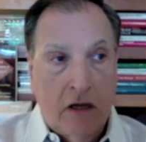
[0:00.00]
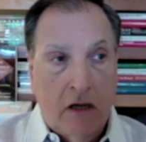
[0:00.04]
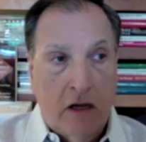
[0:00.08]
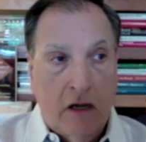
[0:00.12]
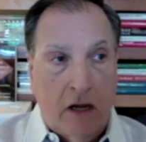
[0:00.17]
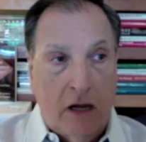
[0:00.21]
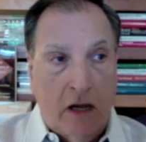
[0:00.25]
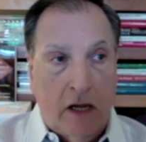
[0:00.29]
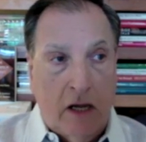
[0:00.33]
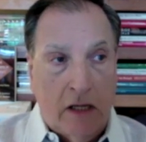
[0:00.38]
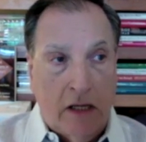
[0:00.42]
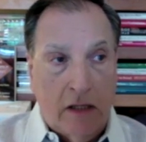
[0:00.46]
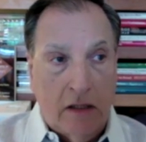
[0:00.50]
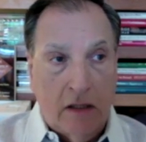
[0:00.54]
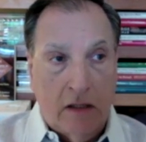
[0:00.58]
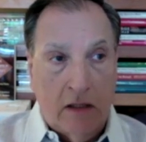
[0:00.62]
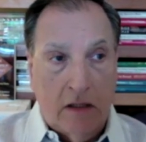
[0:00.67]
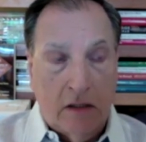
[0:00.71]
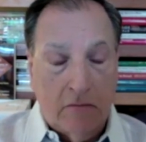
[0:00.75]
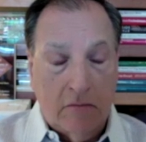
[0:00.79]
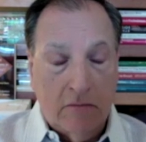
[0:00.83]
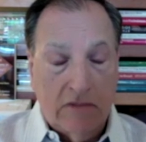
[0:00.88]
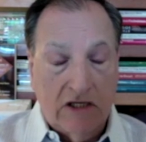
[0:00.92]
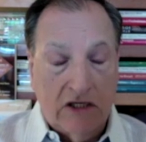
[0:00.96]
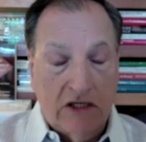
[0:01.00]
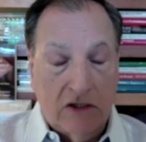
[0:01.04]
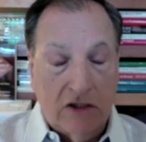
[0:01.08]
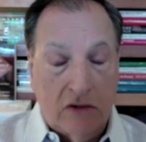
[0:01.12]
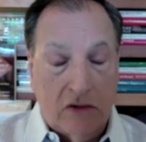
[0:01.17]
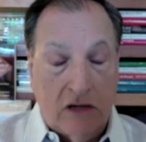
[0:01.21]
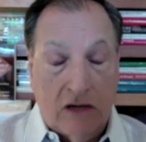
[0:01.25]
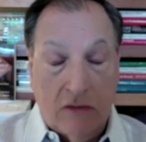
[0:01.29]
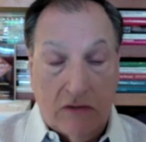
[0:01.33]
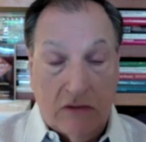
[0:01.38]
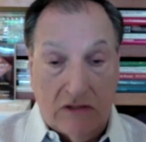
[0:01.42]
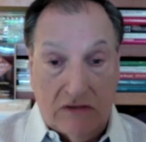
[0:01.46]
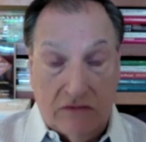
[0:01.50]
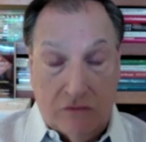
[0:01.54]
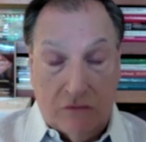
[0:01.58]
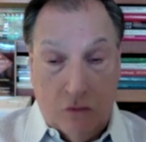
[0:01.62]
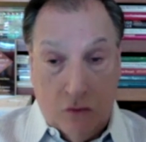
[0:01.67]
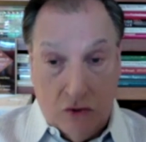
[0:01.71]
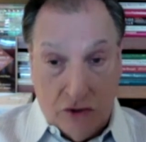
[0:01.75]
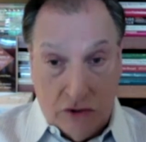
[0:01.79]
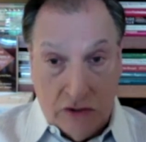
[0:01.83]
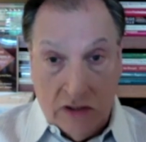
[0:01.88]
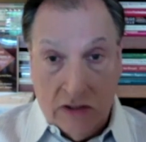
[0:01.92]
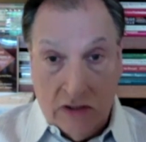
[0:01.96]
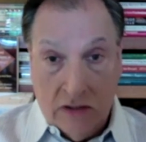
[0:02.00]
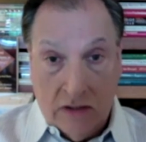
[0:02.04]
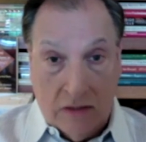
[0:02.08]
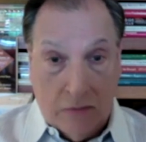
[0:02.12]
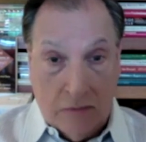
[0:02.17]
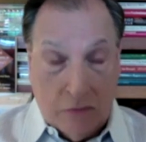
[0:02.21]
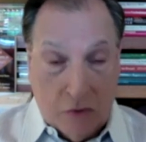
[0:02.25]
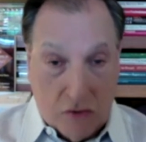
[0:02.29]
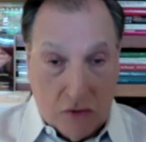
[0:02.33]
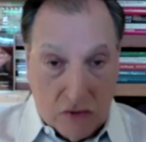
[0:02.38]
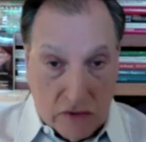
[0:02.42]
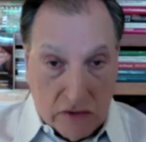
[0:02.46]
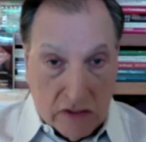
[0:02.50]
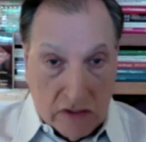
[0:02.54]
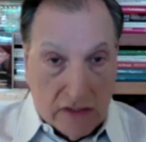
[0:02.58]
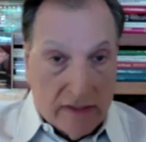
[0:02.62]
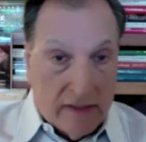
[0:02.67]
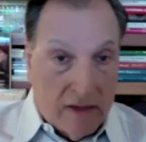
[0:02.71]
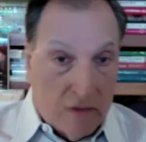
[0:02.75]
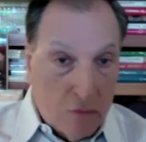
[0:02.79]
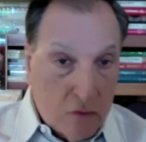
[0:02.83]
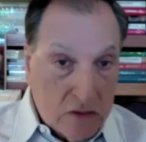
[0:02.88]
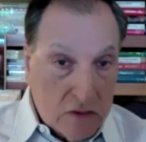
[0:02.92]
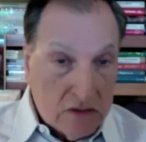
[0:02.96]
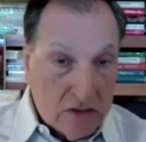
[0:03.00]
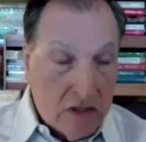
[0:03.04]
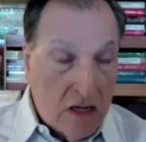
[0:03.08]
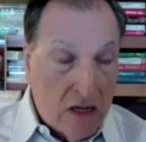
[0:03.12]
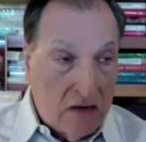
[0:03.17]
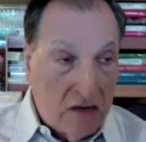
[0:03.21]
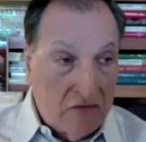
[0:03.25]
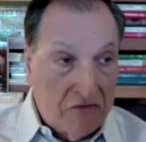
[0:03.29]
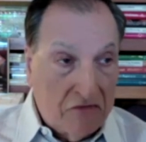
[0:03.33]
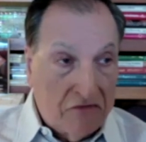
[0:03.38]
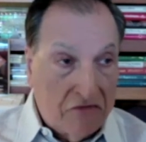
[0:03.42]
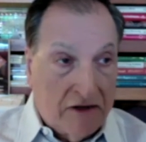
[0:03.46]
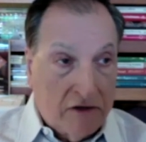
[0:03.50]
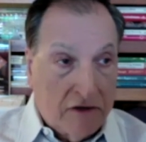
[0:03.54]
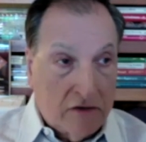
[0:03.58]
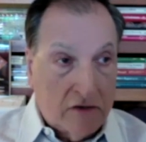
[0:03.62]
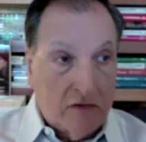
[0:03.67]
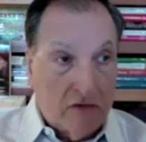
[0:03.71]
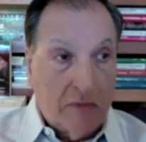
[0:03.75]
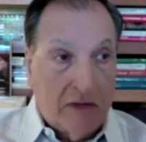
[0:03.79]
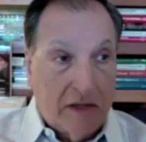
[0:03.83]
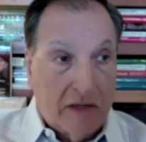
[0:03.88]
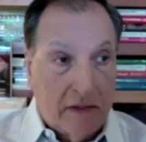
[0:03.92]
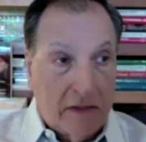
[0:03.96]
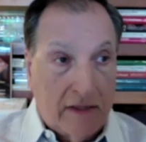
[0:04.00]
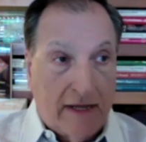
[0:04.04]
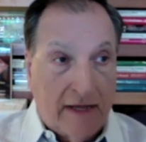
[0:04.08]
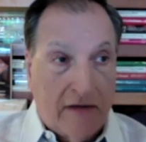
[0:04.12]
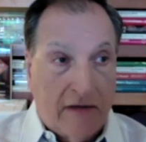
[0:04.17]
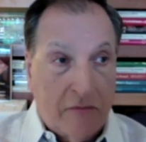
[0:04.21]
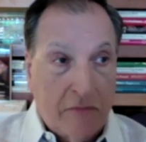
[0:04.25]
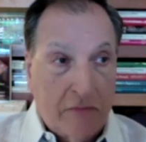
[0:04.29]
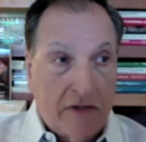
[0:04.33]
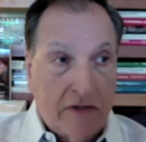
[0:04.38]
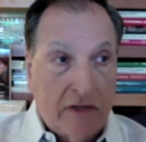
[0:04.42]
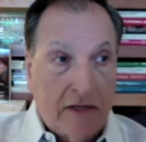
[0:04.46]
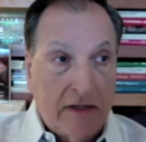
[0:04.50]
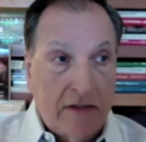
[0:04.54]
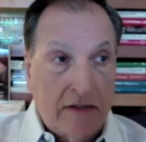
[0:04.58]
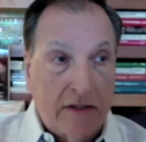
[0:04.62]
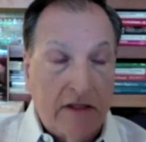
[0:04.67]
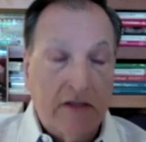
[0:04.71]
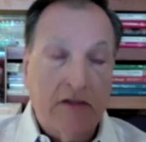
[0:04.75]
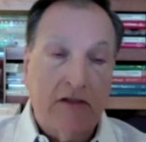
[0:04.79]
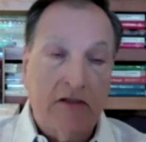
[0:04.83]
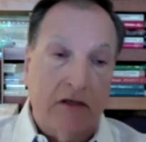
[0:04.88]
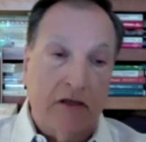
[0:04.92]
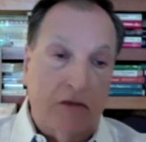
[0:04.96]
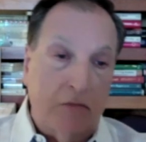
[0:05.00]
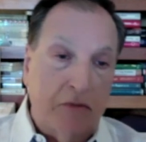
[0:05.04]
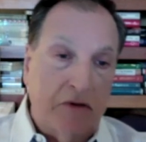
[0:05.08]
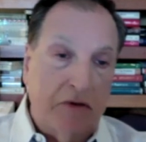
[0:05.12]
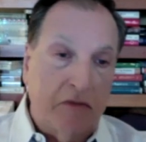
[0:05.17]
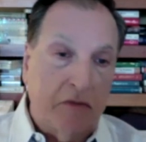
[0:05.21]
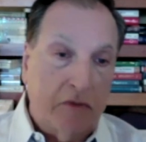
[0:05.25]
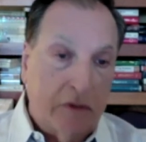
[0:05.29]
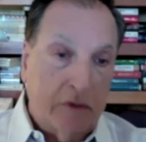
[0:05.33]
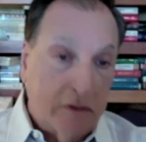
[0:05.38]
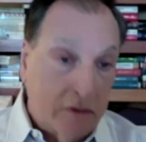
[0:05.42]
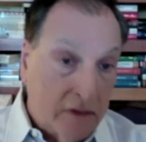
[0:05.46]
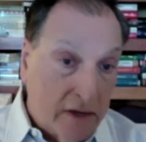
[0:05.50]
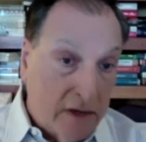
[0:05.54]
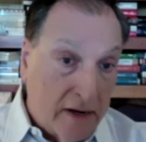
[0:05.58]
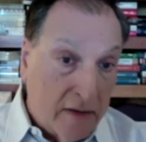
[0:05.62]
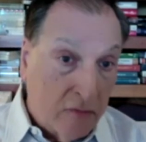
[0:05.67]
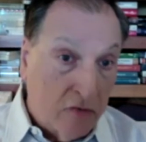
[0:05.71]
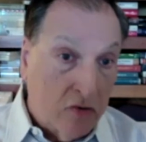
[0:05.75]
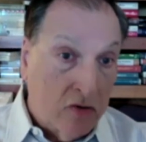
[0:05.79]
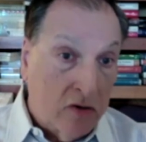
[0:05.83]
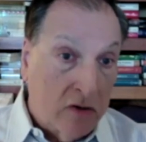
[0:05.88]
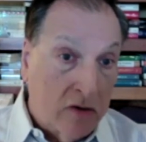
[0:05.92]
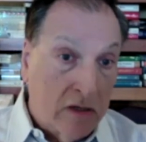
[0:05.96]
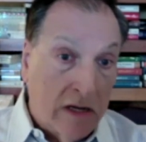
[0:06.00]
And, I was fortunate that personally I was not affected by that, but I did see people in the neighborhood.